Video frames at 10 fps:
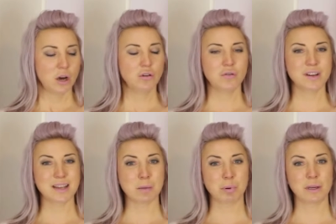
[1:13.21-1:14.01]
Another
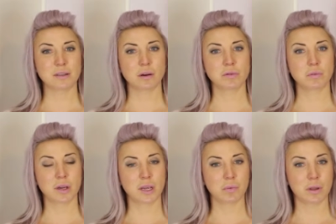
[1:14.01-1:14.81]
example is I was
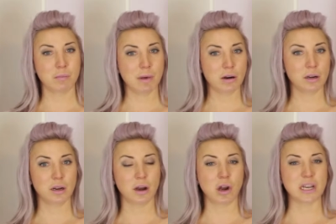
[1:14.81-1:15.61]
working with an
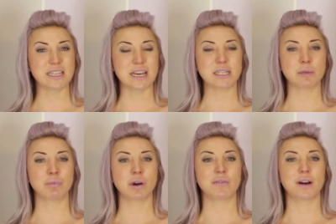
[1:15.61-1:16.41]
American guy in his dating
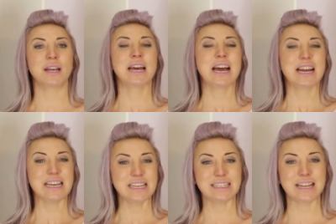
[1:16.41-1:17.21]
profile and
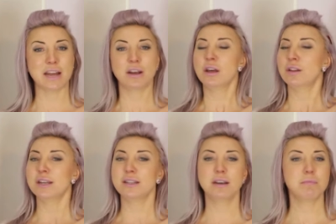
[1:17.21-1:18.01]
he said that
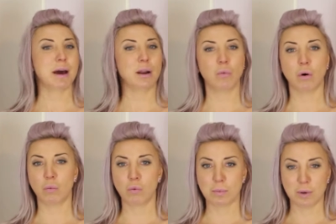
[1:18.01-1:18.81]
it didn't matter
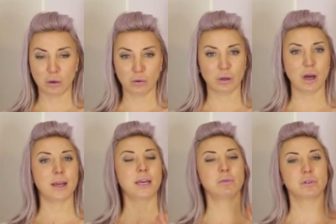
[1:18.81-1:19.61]
what women looked
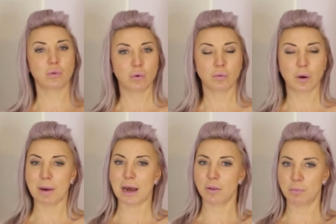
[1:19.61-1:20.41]
like, he was all
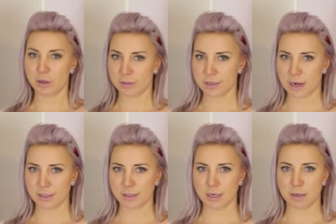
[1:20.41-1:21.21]
about the
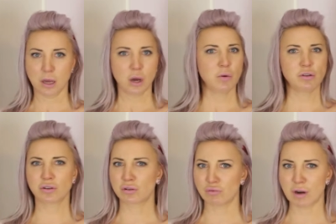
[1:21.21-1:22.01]
personality, which
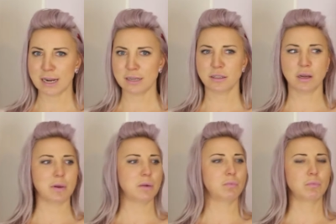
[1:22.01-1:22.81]
was great, so
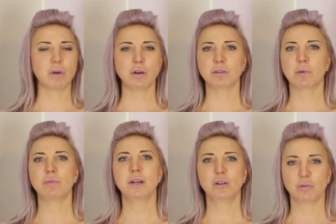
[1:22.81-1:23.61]
we wrote him a
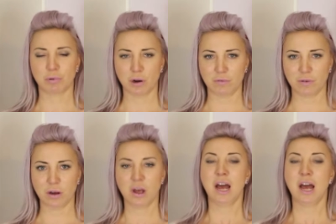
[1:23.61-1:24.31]
really good profile